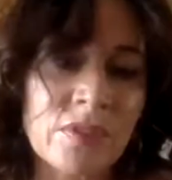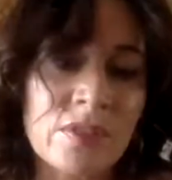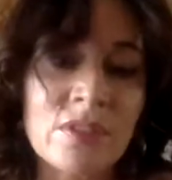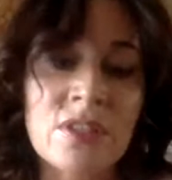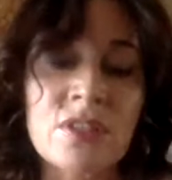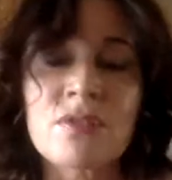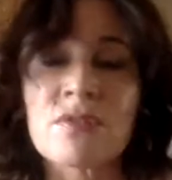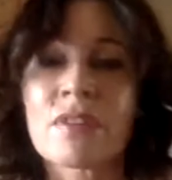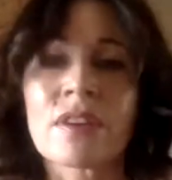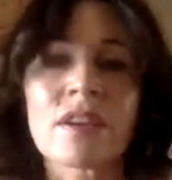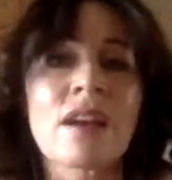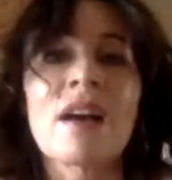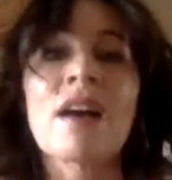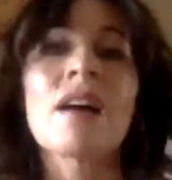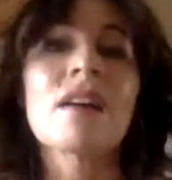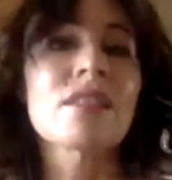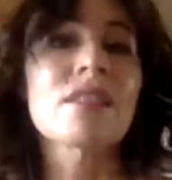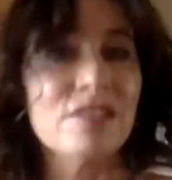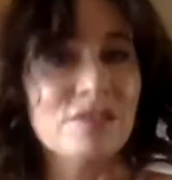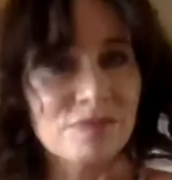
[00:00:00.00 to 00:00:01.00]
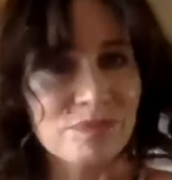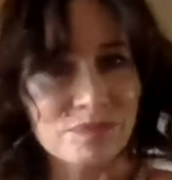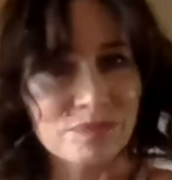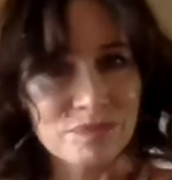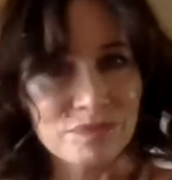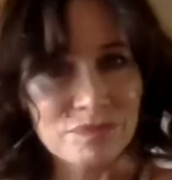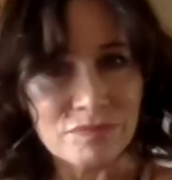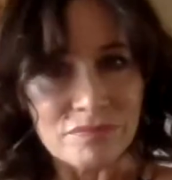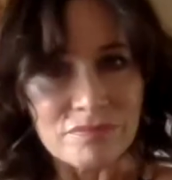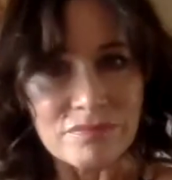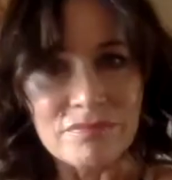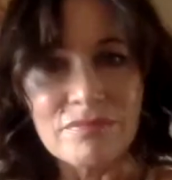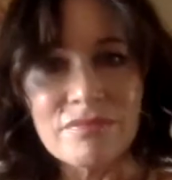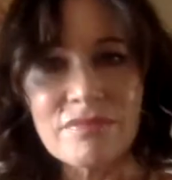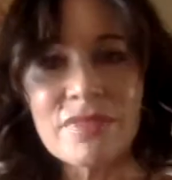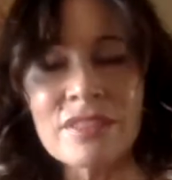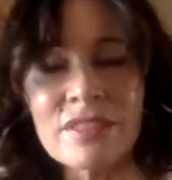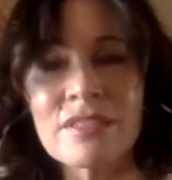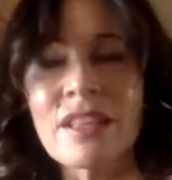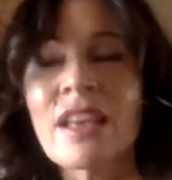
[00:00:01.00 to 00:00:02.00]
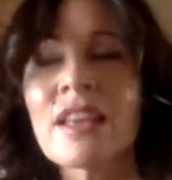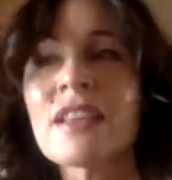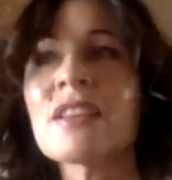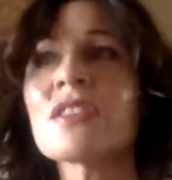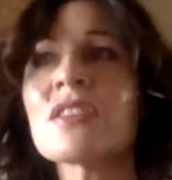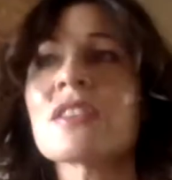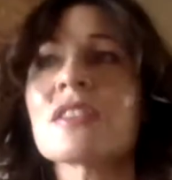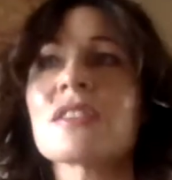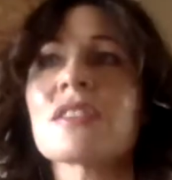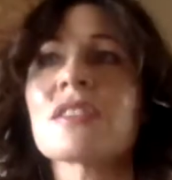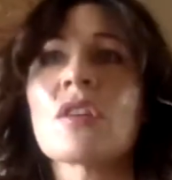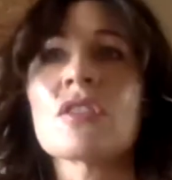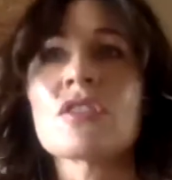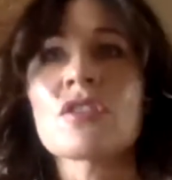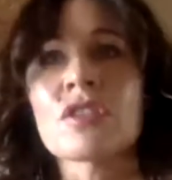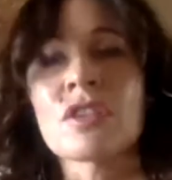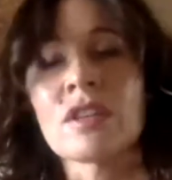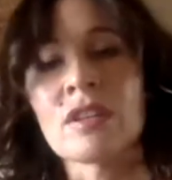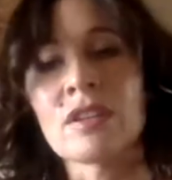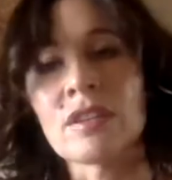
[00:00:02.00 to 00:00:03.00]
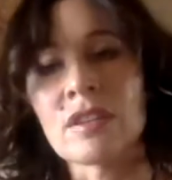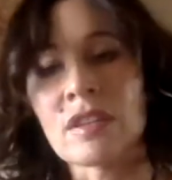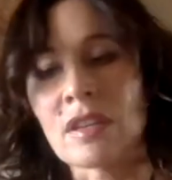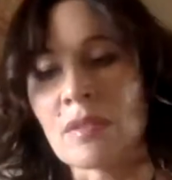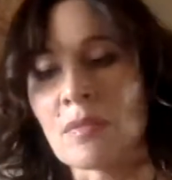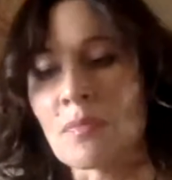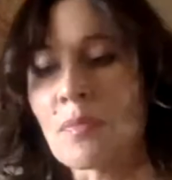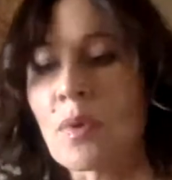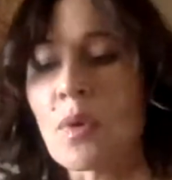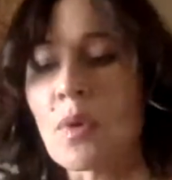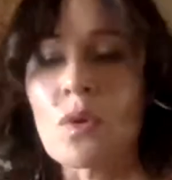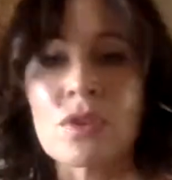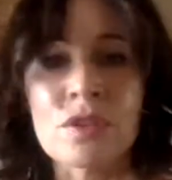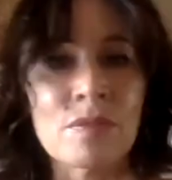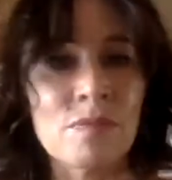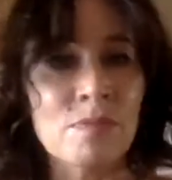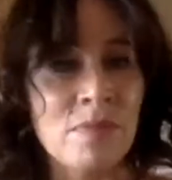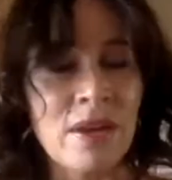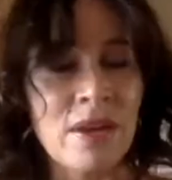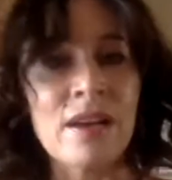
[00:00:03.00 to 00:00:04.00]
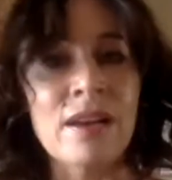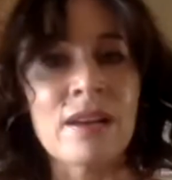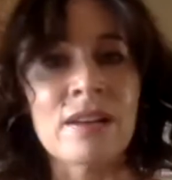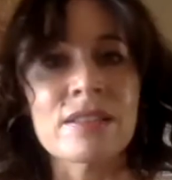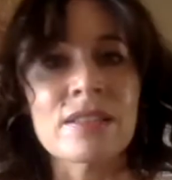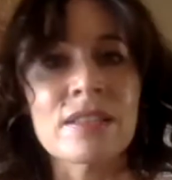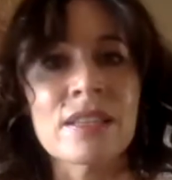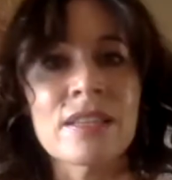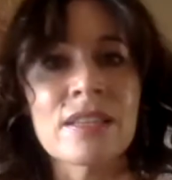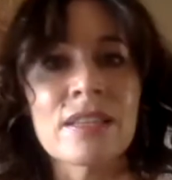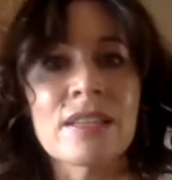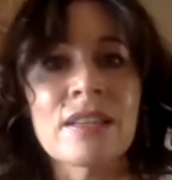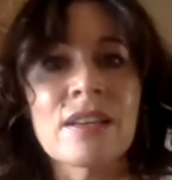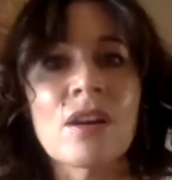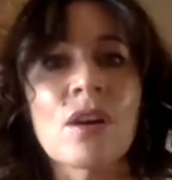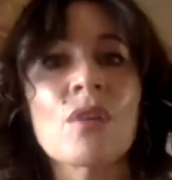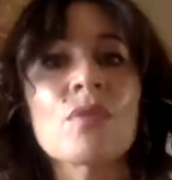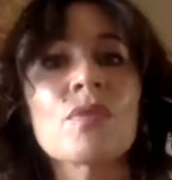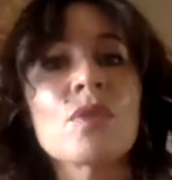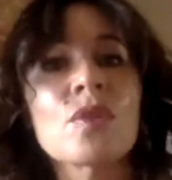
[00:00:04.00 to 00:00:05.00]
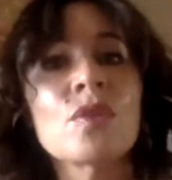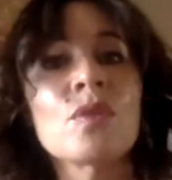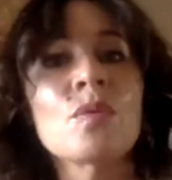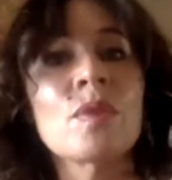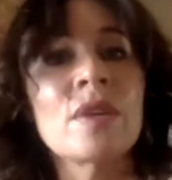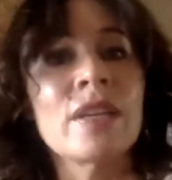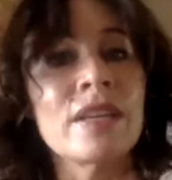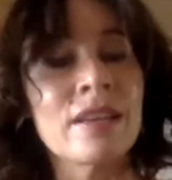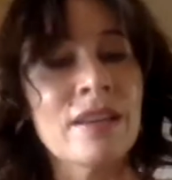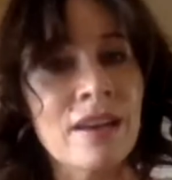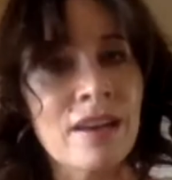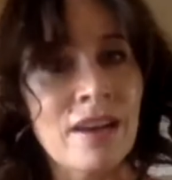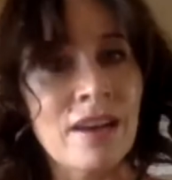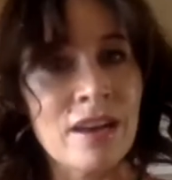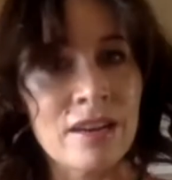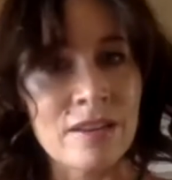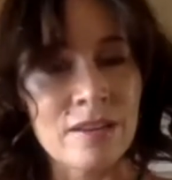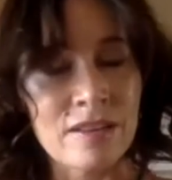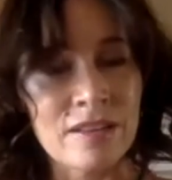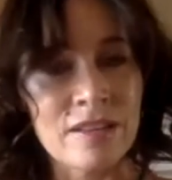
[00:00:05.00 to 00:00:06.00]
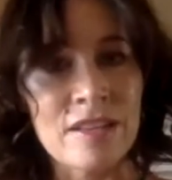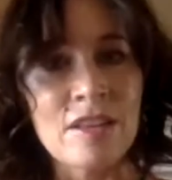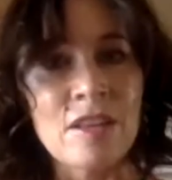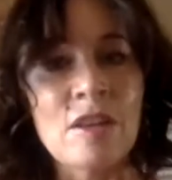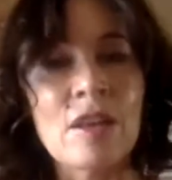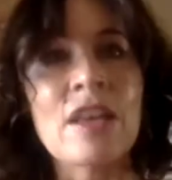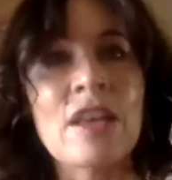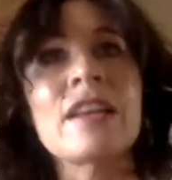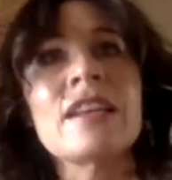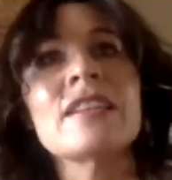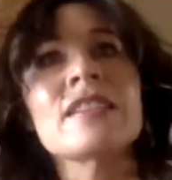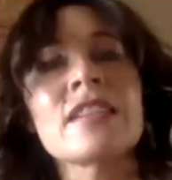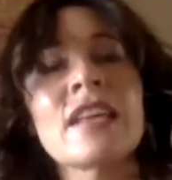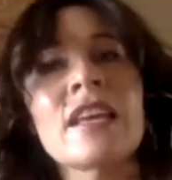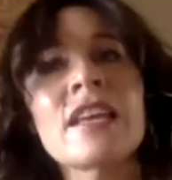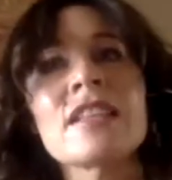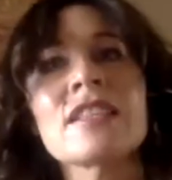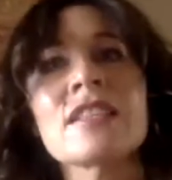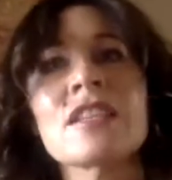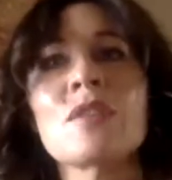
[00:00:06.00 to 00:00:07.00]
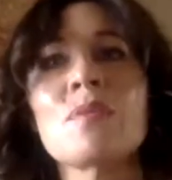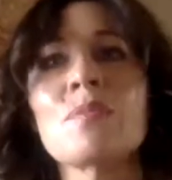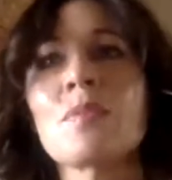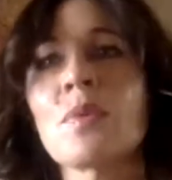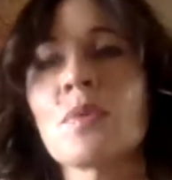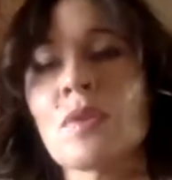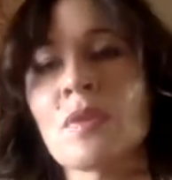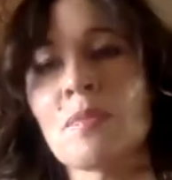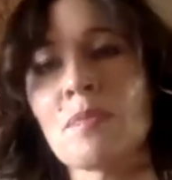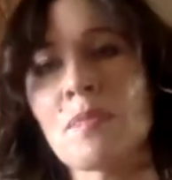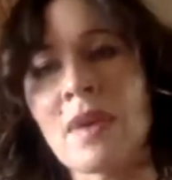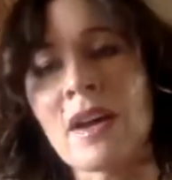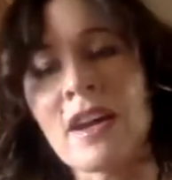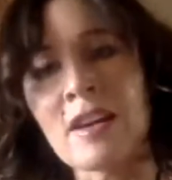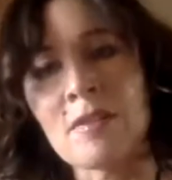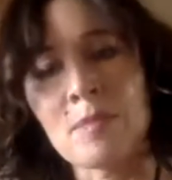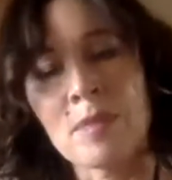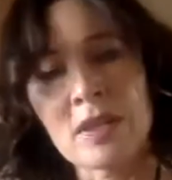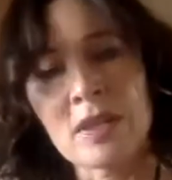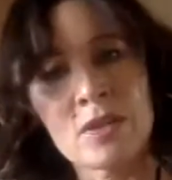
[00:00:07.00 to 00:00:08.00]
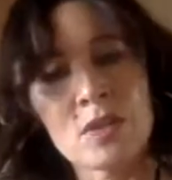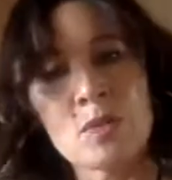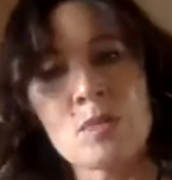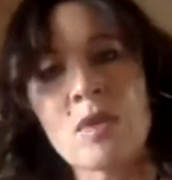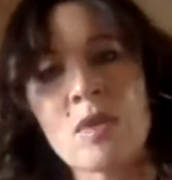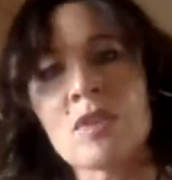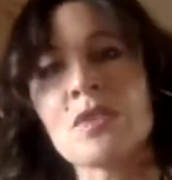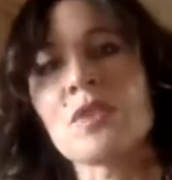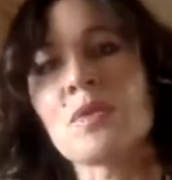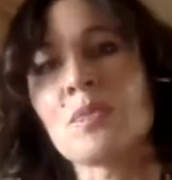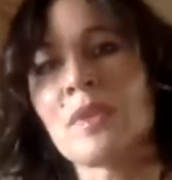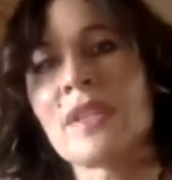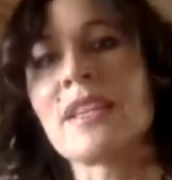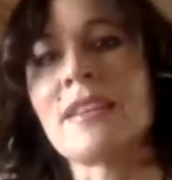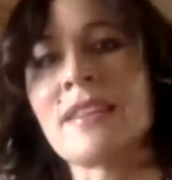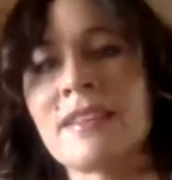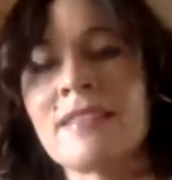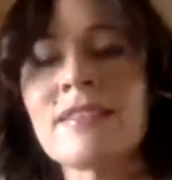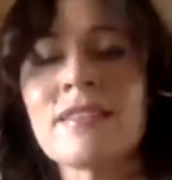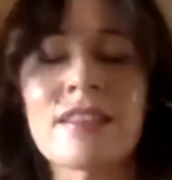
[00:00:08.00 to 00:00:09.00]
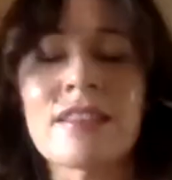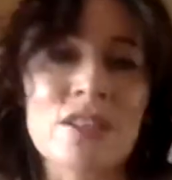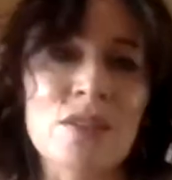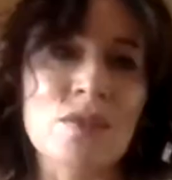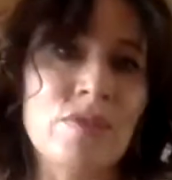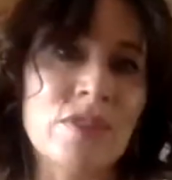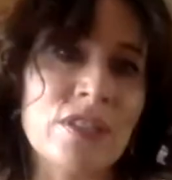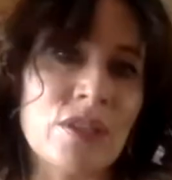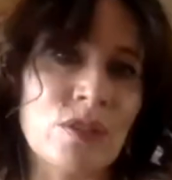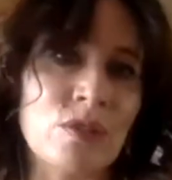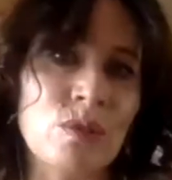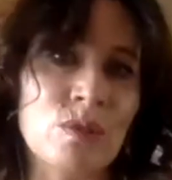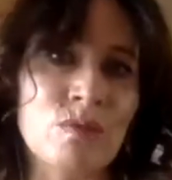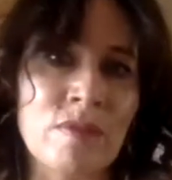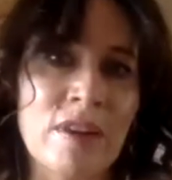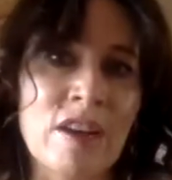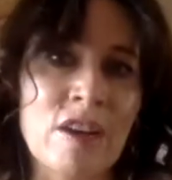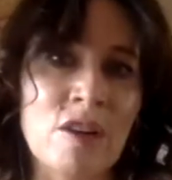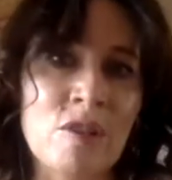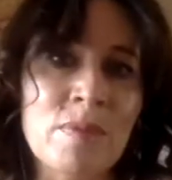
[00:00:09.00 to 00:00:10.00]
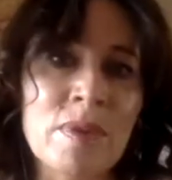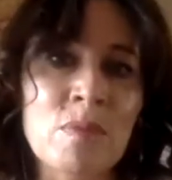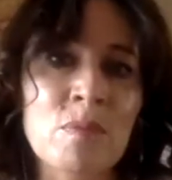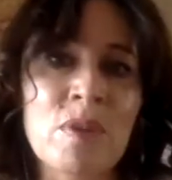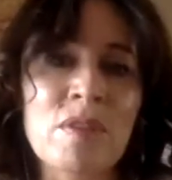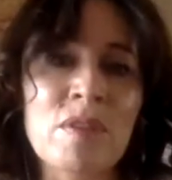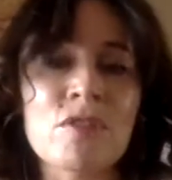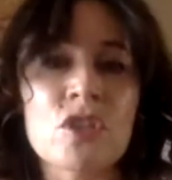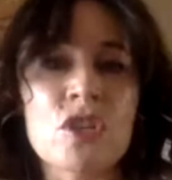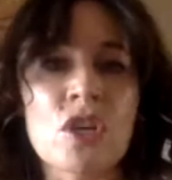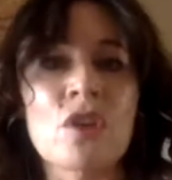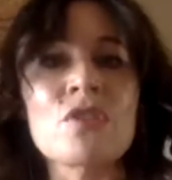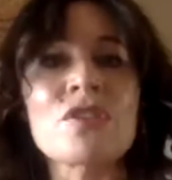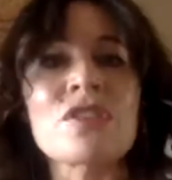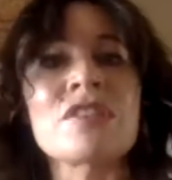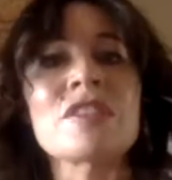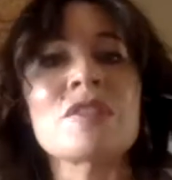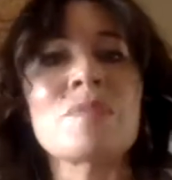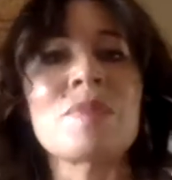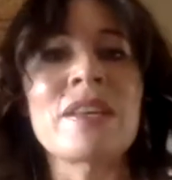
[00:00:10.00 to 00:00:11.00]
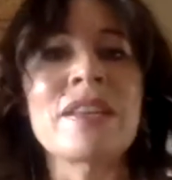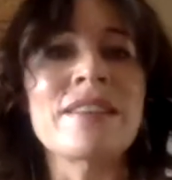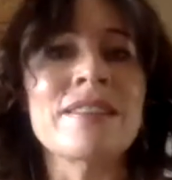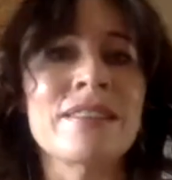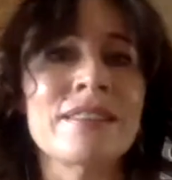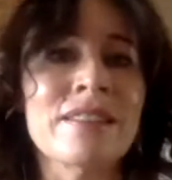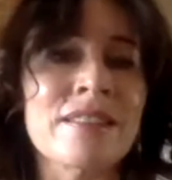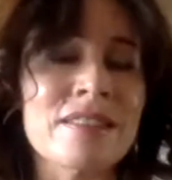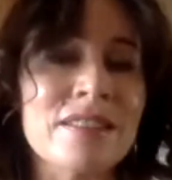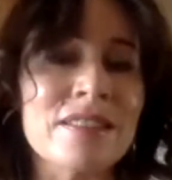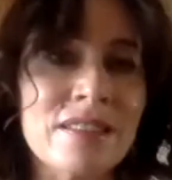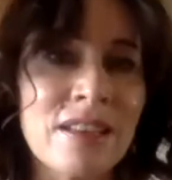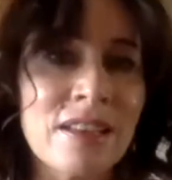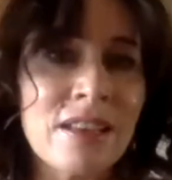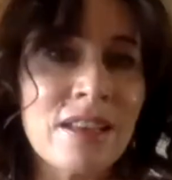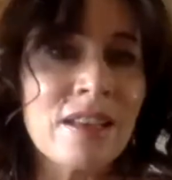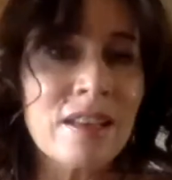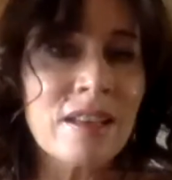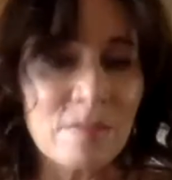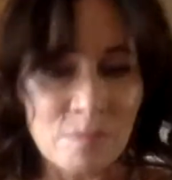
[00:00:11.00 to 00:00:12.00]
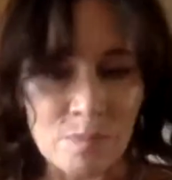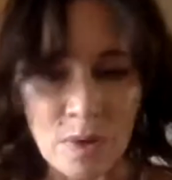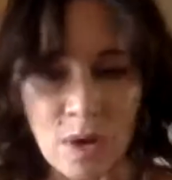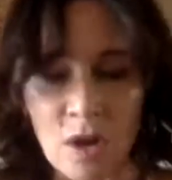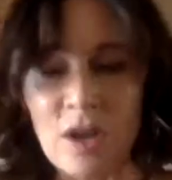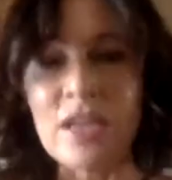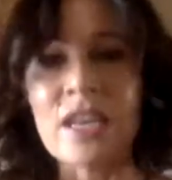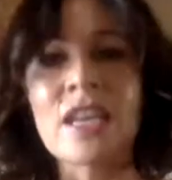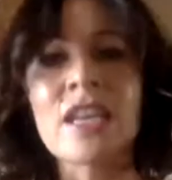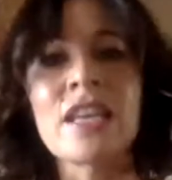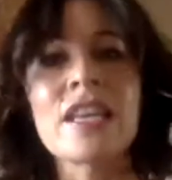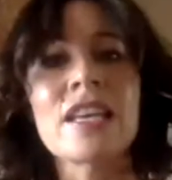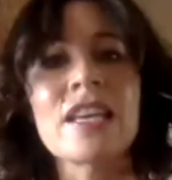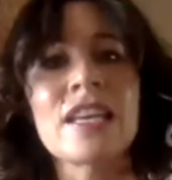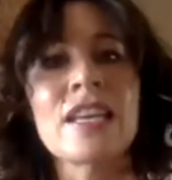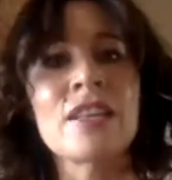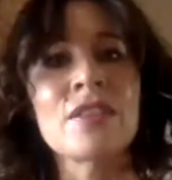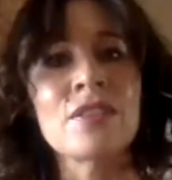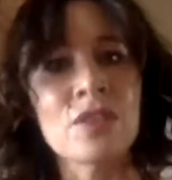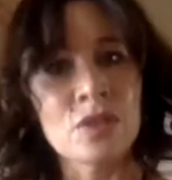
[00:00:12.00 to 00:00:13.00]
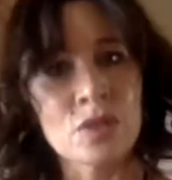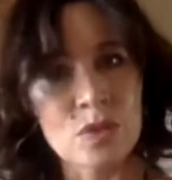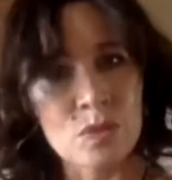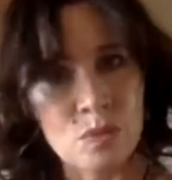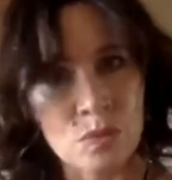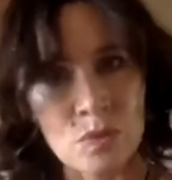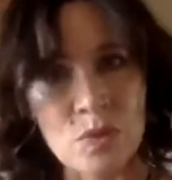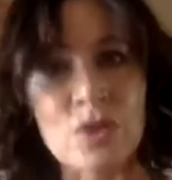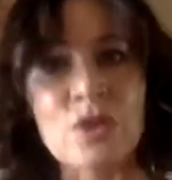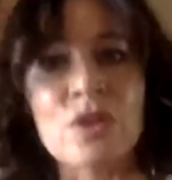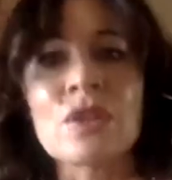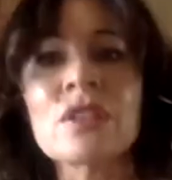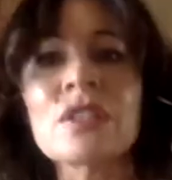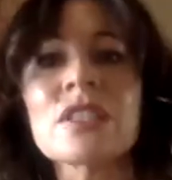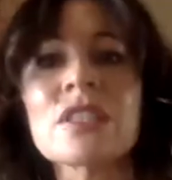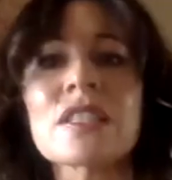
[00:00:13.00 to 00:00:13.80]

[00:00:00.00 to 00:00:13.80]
disregard that is such an important part of who we are. And I say it's an important part because whilst we're in this physical realm and we've chosen to be in this body, in this world,